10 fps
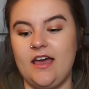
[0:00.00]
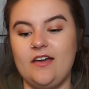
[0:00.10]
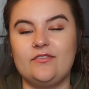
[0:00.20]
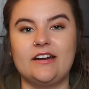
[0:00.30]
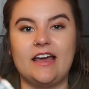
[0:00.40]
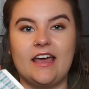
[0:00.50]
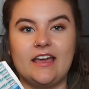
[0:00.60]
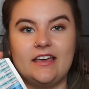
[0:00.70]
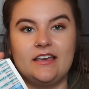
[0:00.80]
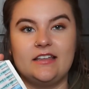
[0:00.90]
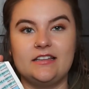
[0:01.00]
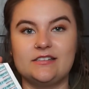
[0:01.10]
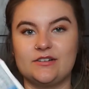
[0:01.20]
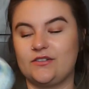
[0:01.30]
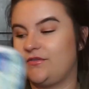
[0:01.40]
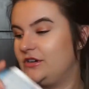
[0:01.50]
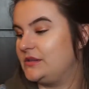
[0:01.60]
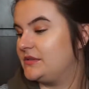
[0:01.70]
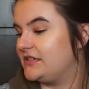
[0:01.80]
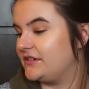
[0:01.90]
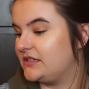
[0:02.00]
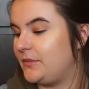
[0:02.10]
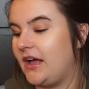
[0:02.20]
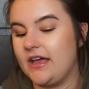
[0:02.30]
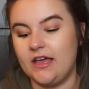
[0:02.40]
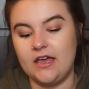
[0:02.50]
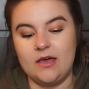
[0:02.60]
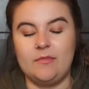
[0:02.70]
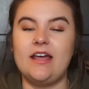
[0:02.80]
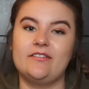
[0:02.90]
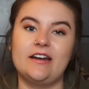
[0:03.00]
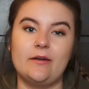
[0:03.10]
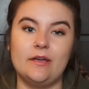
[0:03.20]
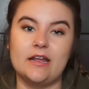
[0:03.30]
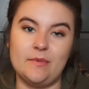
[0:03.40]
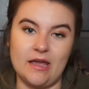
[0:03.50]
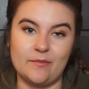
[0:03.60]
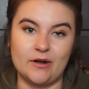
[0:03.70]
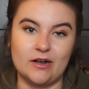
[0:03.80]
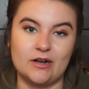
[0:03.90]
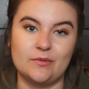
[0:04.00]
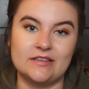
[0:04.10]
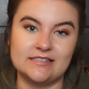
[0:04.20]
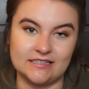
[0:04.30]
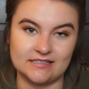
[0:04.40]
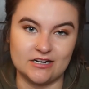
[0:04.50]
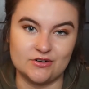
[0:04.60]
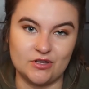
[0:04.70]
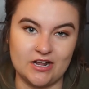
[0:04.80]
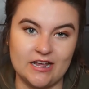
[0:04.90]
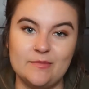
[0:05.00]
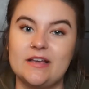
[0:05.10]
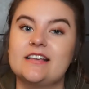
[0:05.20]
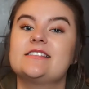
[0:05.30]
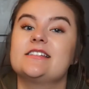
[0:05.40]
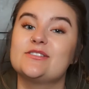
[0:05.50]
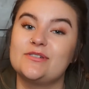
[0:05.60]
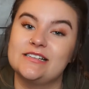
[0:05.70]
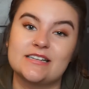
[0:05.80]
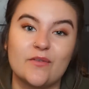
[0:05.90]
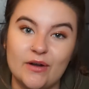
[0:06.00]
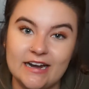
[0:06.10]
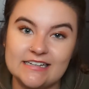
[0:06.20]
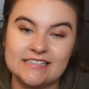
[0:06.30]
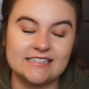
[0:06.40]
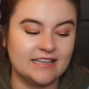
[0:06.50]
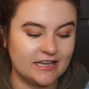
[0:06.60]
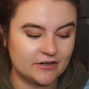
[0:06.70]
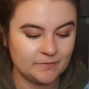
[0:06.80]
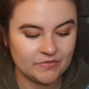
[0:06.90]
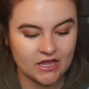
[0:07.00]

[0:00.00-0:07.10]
every day. These are for a specific spot. But every day we get a paper with the set schedule on it because things were always different at Disneyland.